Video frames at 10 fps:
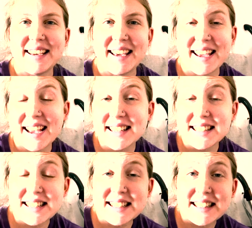Hey guys,
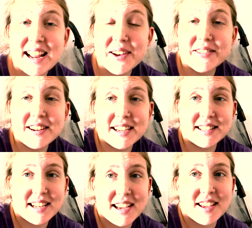it is now the
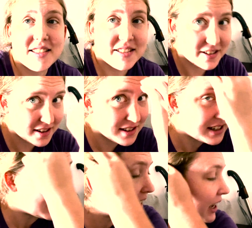next day,
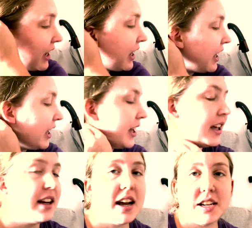Thursday,
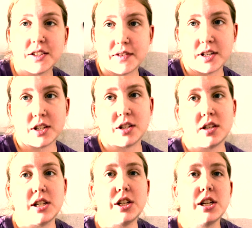and I just finished
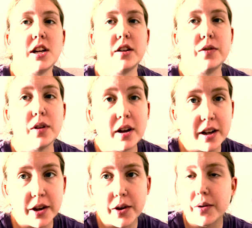teaching not too long
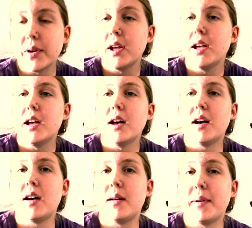ago.
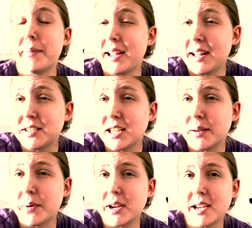Um, I might have to take
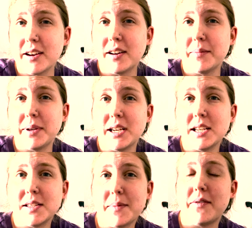a break here
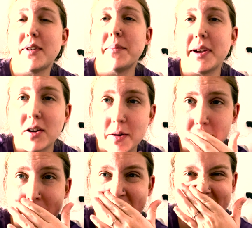because my friend might call
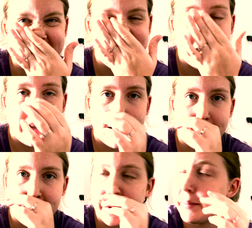me back.
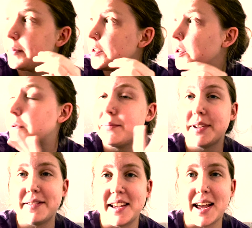Um, so
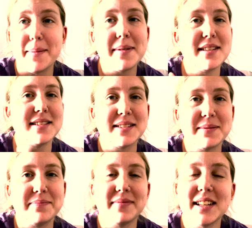if that happens,
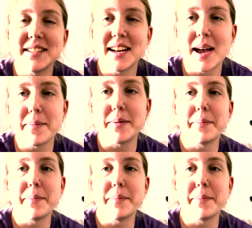it's gonna happen.